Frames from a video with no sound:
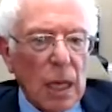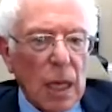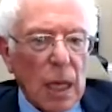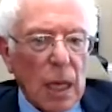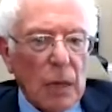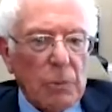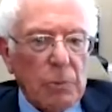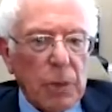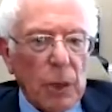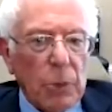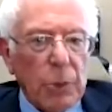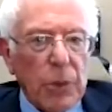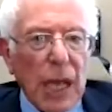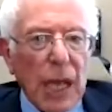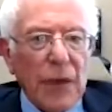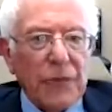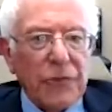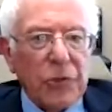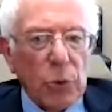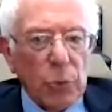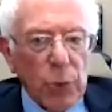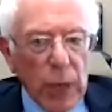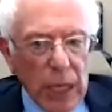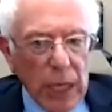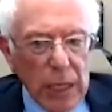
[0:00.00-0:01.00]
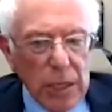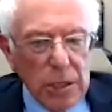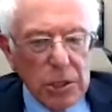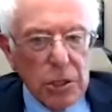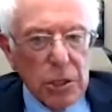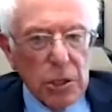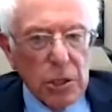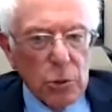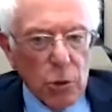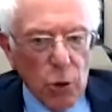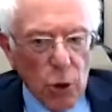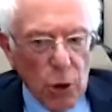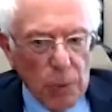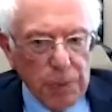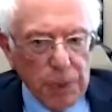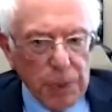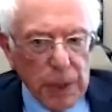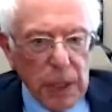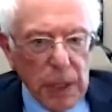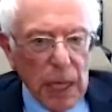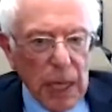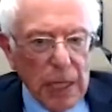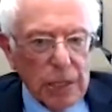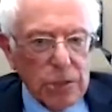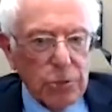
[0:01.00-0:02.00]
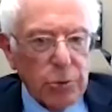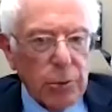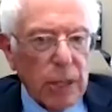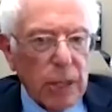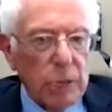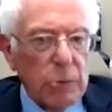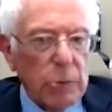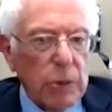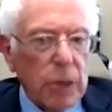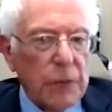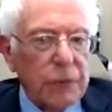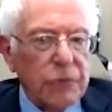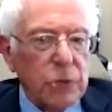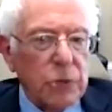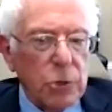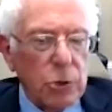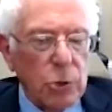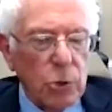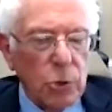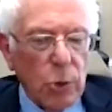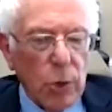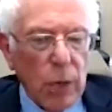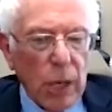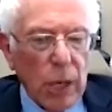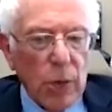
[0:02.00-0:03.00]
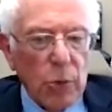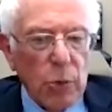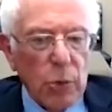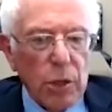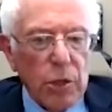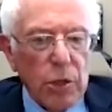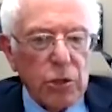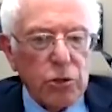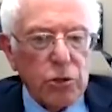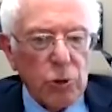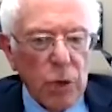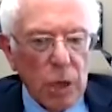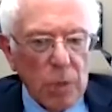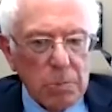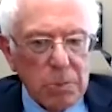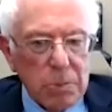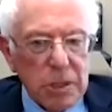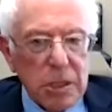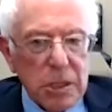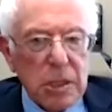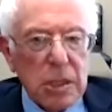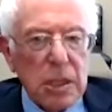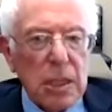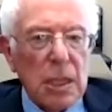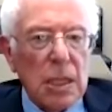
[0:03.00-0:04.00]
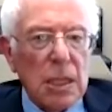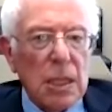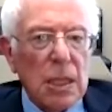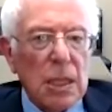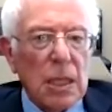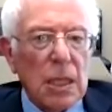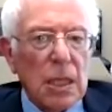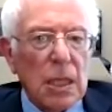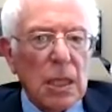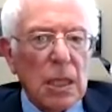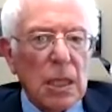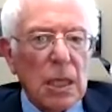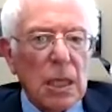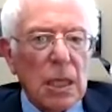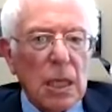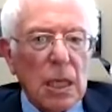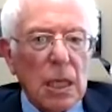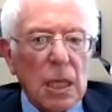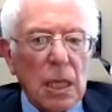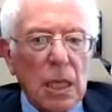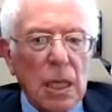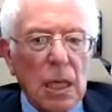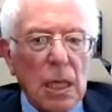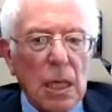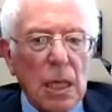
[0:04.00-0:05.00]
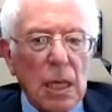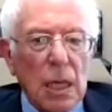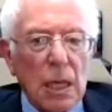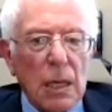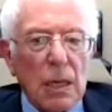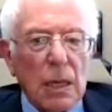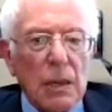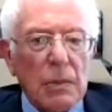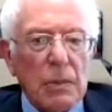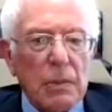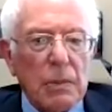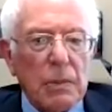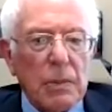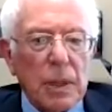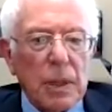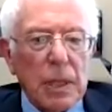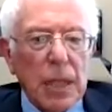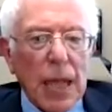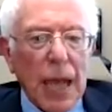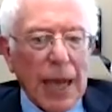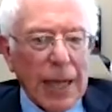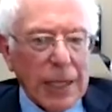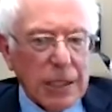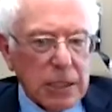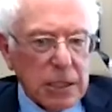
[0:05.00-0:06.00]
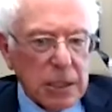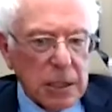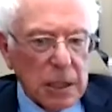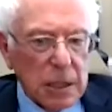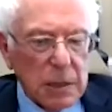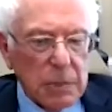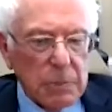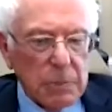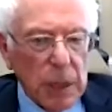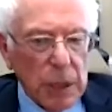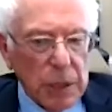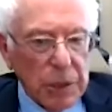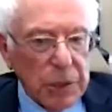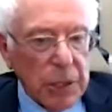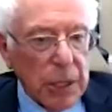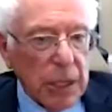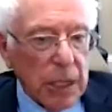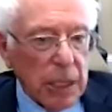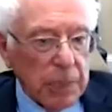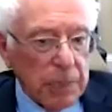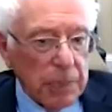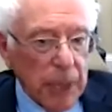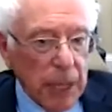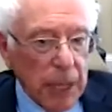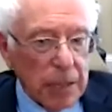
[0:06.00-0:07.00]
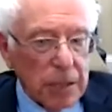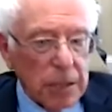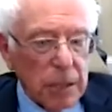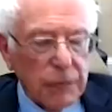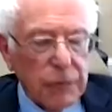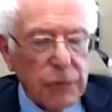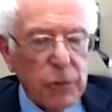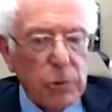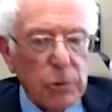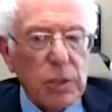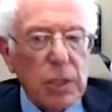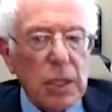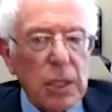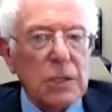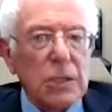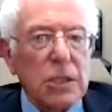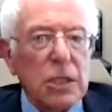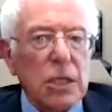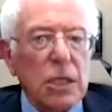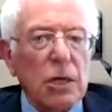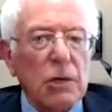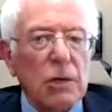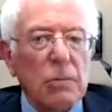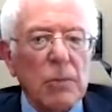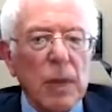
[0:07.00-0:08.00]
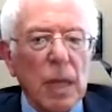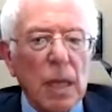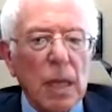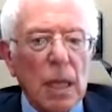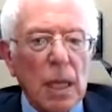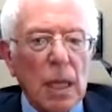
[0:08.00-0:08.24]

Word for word: Uh, but we have to raise the corporate tax rate. We have to do away with Trump's uh, tax bill that he passed a few years ago.